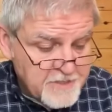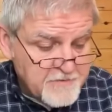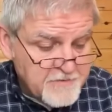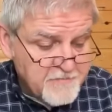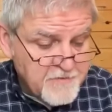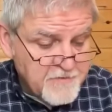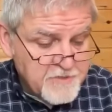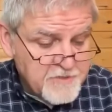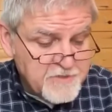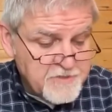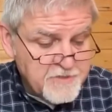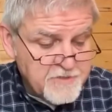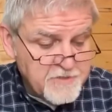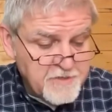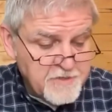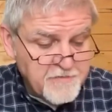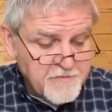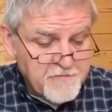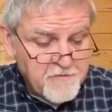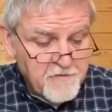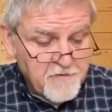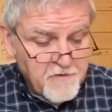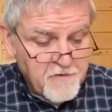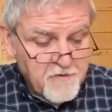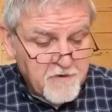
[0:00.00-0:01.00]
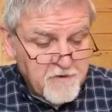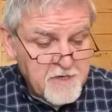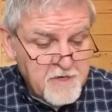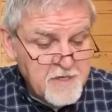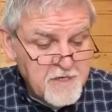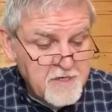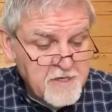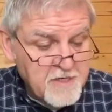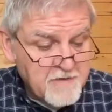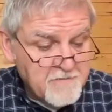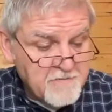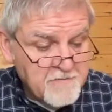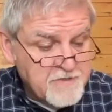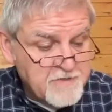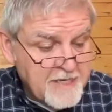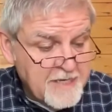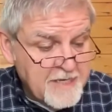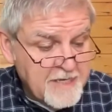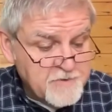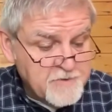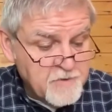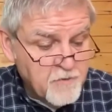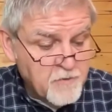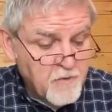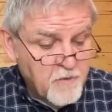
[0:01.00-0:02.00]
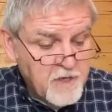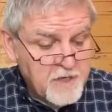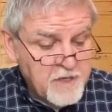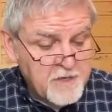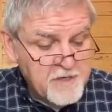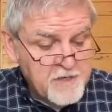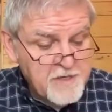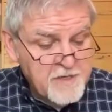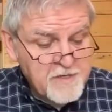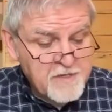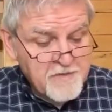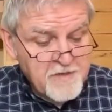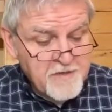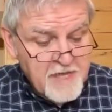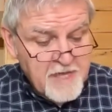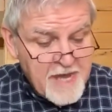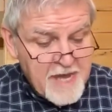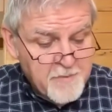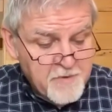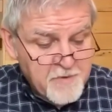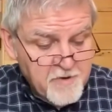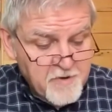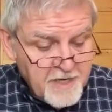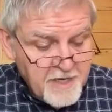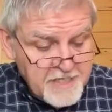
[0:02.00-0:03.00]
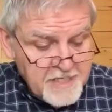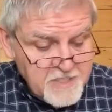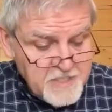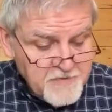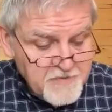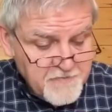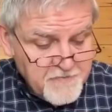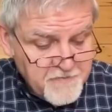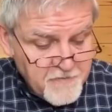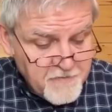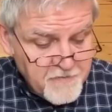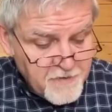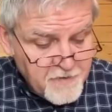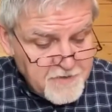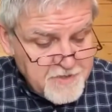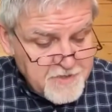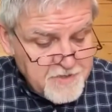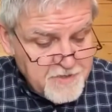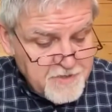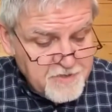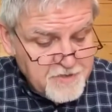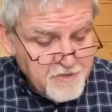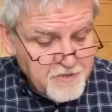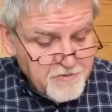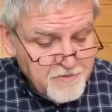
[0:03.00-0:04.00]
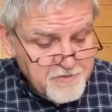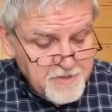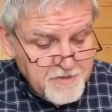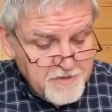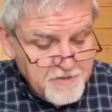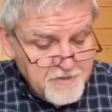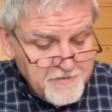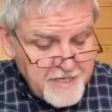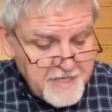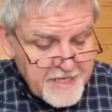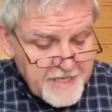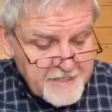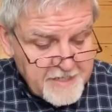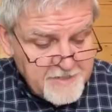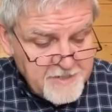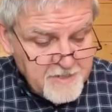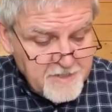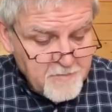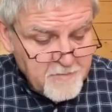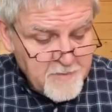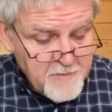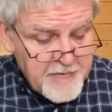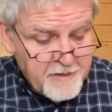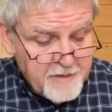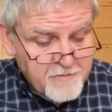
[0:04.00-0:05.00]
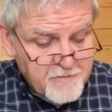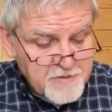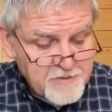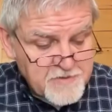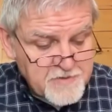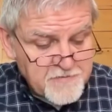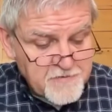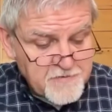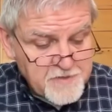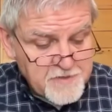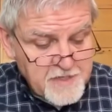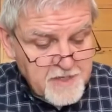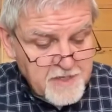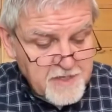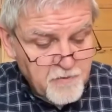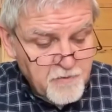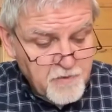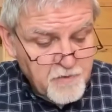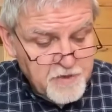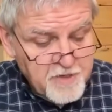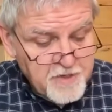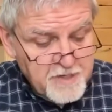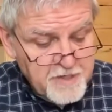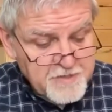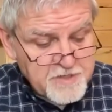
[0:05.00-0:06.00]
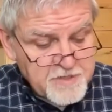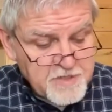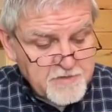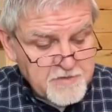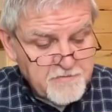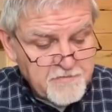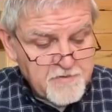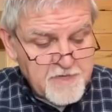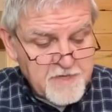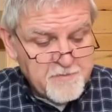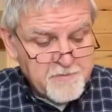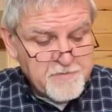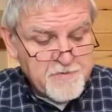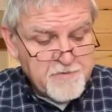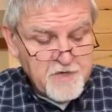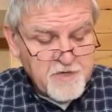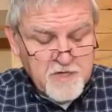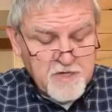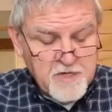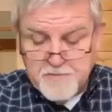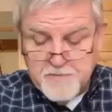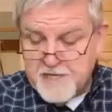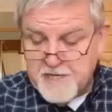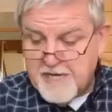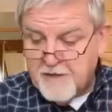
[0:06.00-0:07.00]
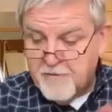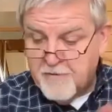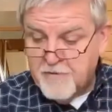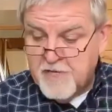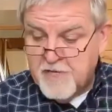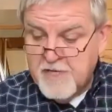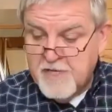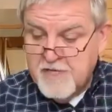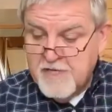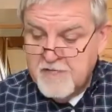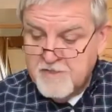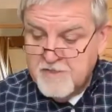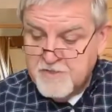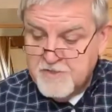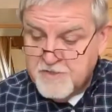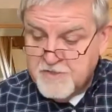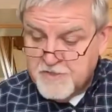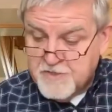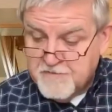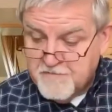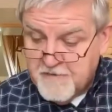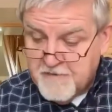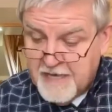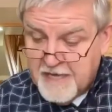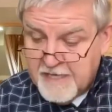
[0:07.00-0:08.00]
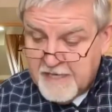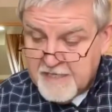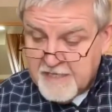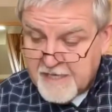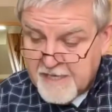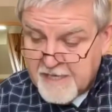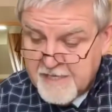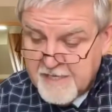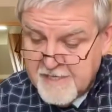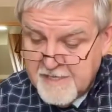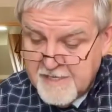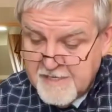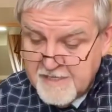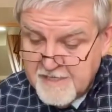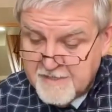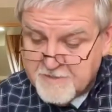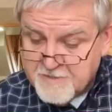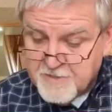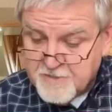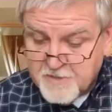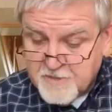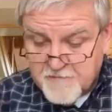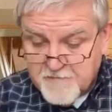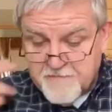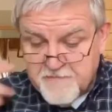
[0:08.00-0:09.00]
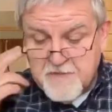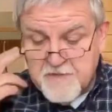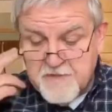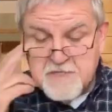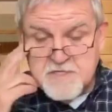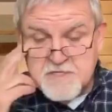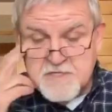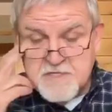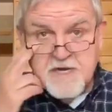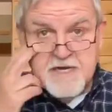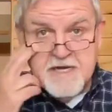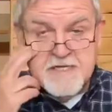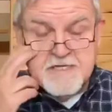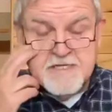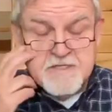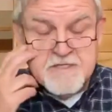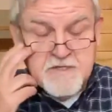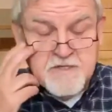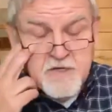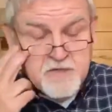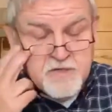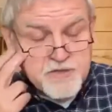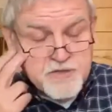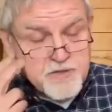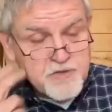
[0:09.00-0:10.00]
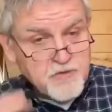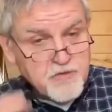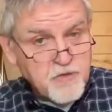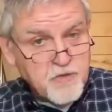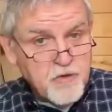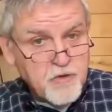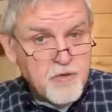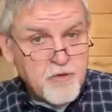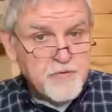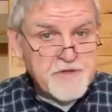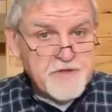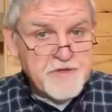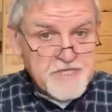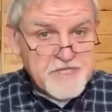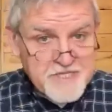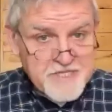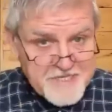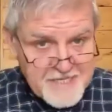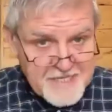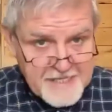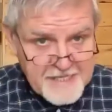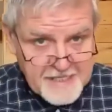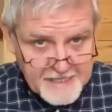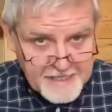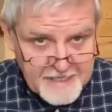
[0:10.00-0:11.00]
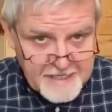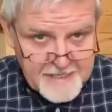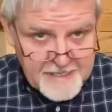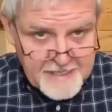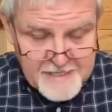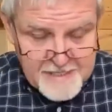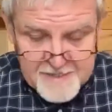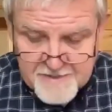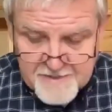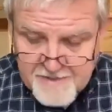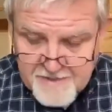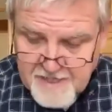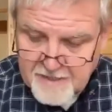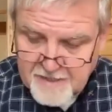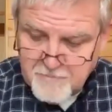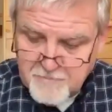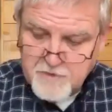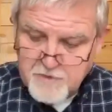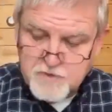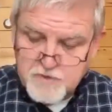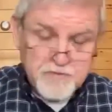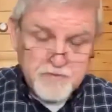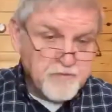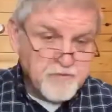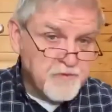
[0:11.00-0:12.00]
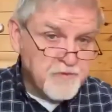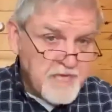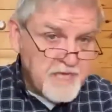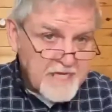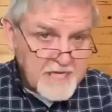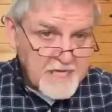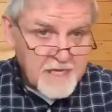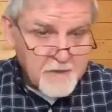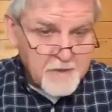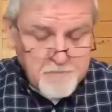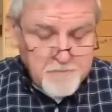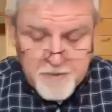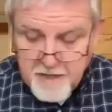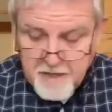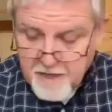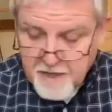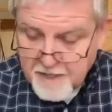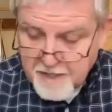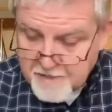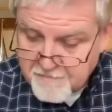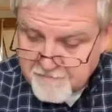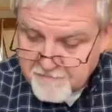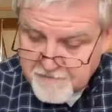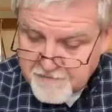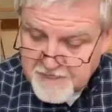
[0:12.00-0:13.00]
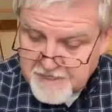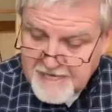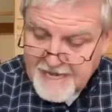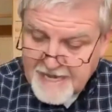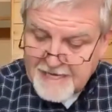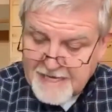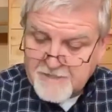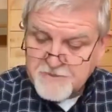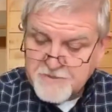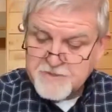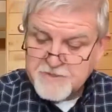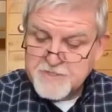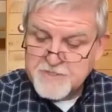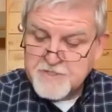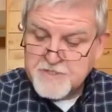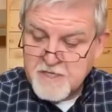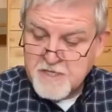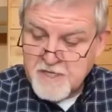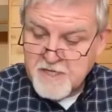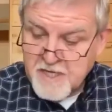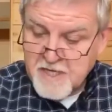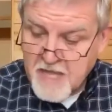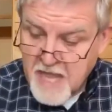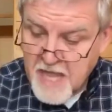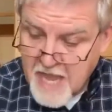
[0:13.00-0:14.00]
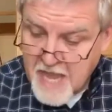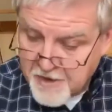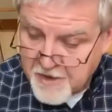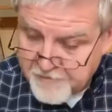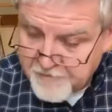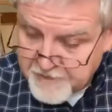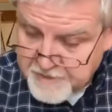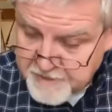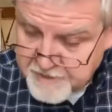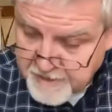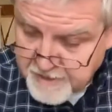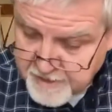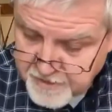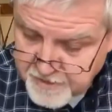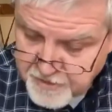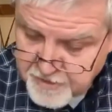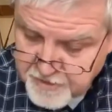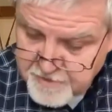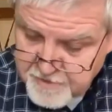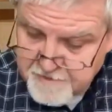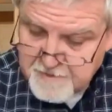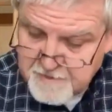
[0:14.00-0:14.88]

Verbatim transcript: Verse 34 of chapter 1 The Amorites forced the children of Dan into the mountains, for they would not suffer them to come down to the valley. And so the Philistines controlled the city that was really part of Dan's heritage.